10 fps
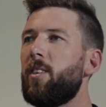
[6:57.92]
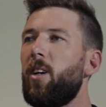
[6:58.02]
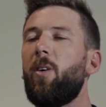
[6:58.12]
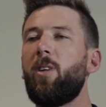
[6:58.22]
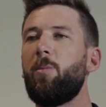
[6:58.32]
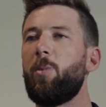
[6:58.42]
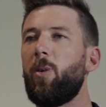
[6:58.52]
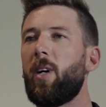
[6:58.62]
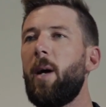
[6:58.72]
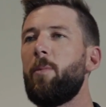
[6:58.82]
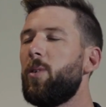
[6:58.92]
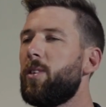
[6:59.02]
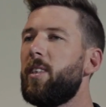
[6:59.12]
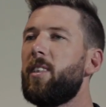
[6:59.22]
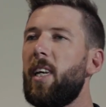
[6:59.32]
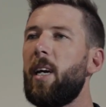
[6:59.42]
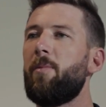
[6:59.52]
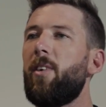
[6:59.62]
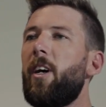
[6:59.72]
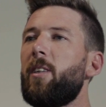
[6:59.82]
whole new ball game. It was a
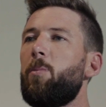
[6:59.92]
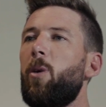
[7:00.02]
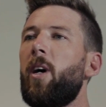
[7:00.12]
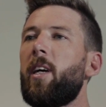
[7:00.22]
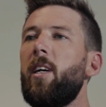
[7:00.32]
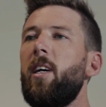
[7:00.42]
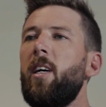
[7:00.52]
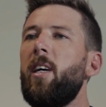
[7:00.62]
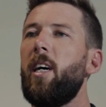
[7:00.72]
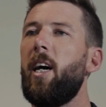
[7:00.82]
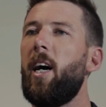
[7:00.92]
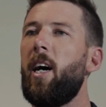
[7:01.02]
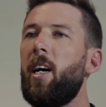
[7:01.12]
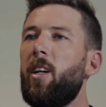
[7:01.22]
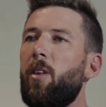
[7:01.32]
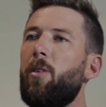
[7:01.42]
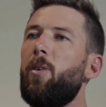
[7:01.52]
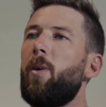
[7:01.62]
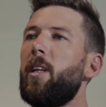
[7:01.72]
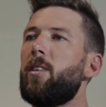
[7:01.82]
damn fast bike, and I
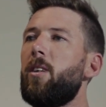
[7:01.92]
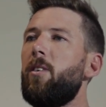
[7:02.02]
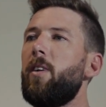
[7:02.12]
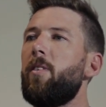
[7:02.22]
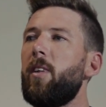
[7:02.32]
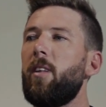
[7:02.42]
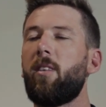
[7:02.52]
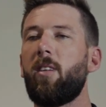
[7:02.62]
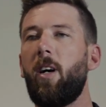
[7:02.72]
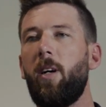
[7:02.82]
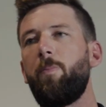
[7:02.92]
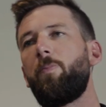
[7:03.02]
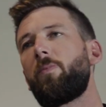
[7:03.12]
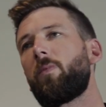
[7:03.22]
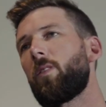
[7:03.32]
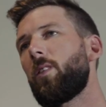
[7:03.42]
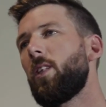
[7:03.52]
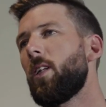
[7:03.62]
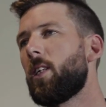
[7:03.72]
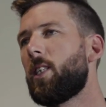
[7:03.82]
threw away the 250s. So
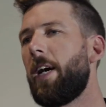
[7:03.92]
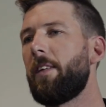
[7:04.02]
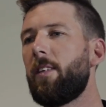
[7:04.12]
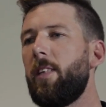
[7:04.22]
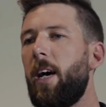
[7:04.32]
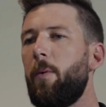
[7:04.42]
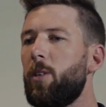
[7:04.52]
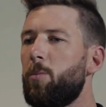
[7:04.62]
chasing that was